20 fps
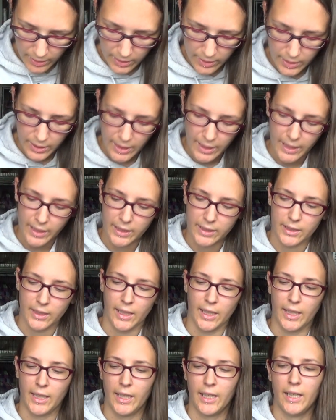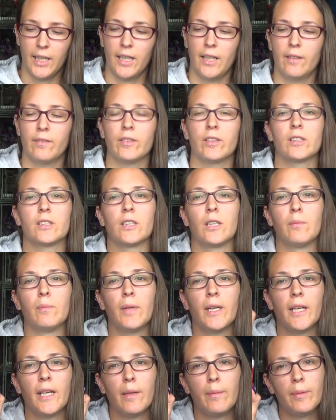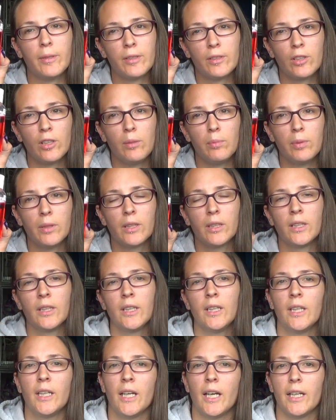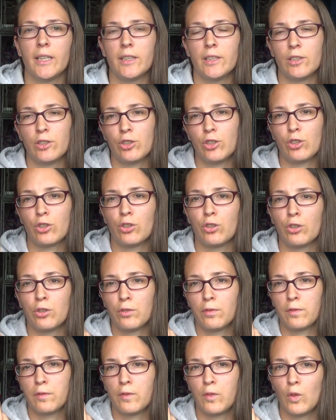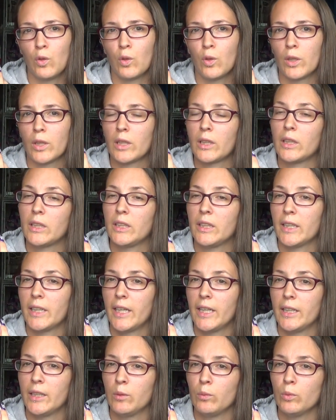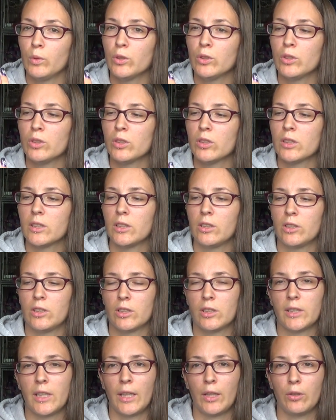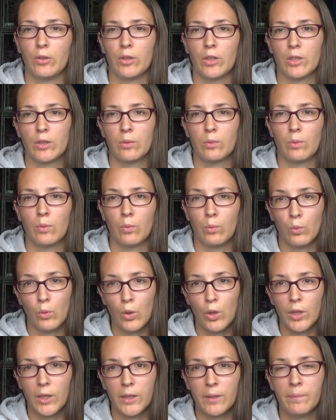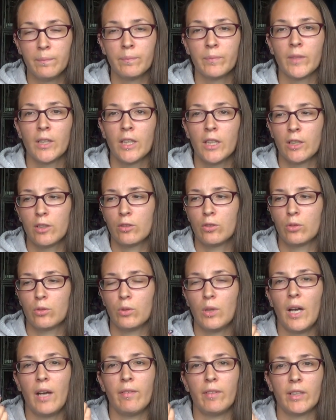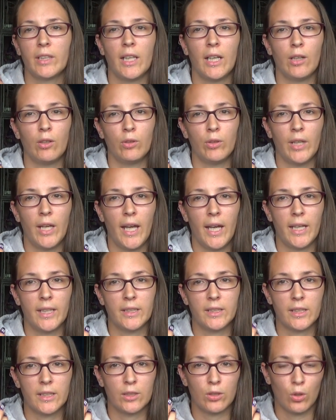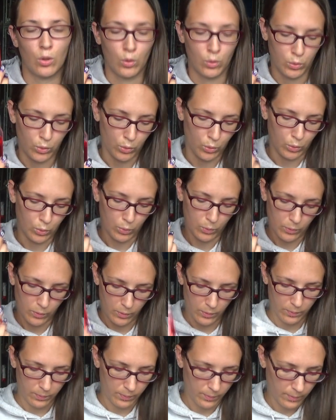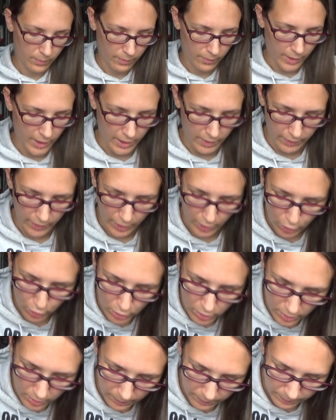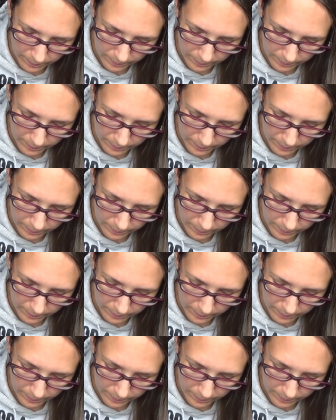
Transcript: Next I have some heavy scrub, and this is just good for cleaning any wounds. You just dilute this with water, so having that on hand is also very, very good.